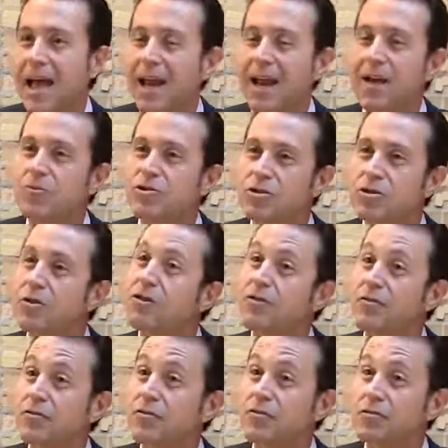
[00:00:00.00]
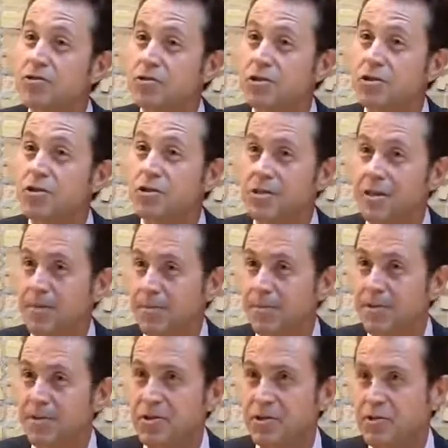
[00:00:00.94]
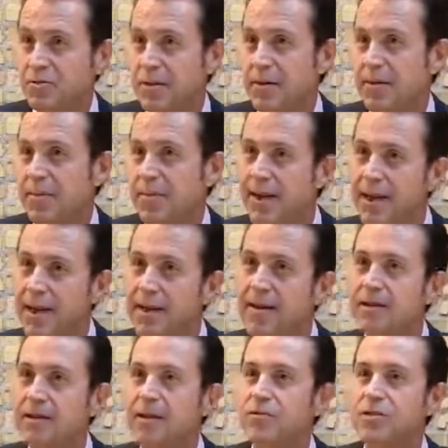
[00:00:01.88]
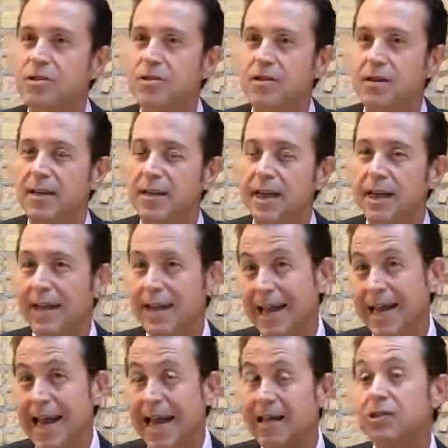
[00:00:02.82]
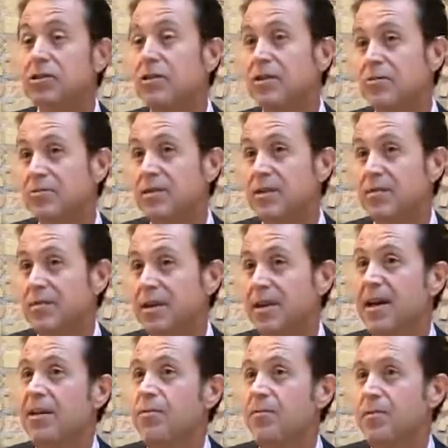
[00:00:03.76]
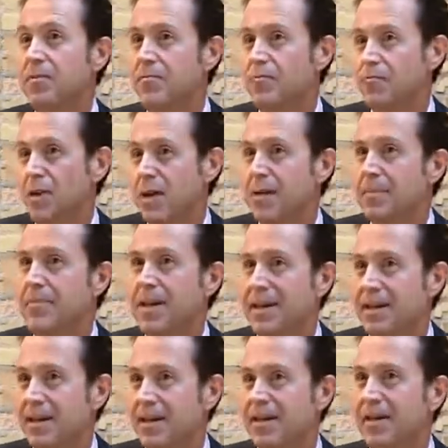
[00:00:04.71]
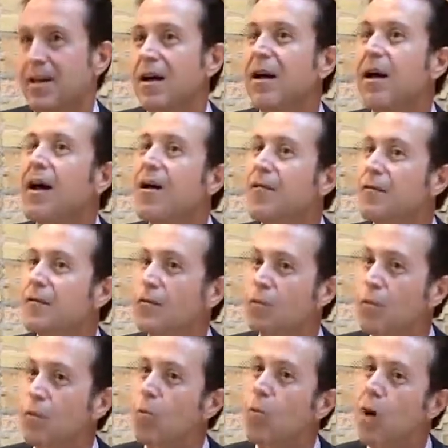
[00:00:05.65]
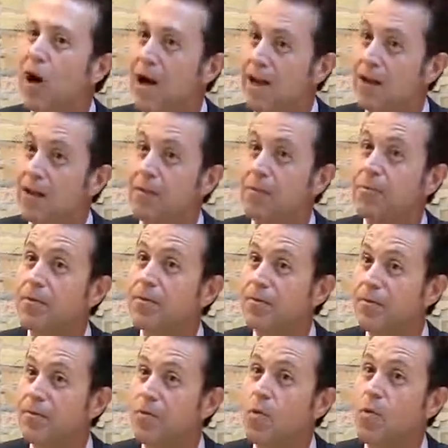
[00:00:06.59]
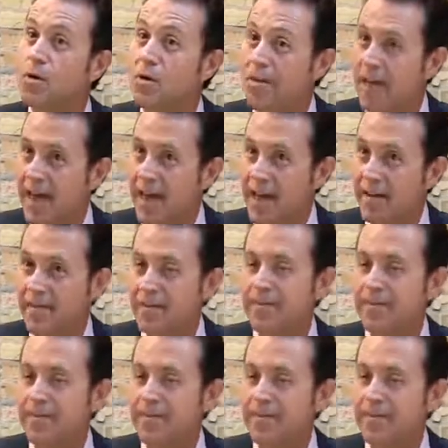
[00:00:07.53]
And I was looking for nutritional supplements to recommend, and I was looking, and actually it was something I'd been recommending for a while before that.